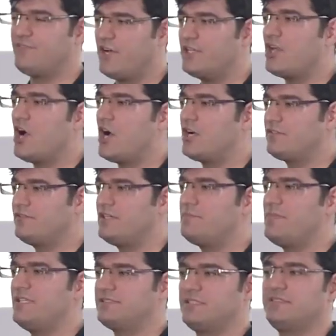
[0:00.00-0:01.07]
define hardware
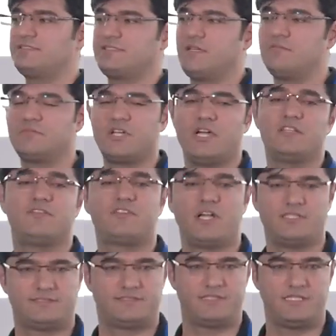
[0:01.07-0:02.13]
based on some kind of
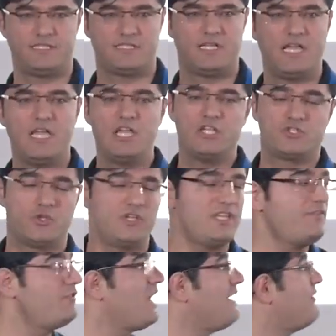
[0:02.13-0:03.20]
constraints. So
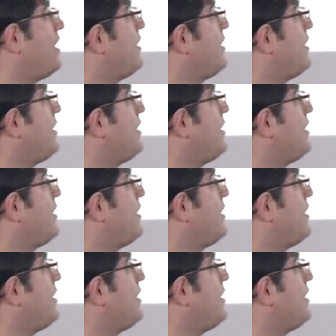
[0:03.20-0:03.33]
if you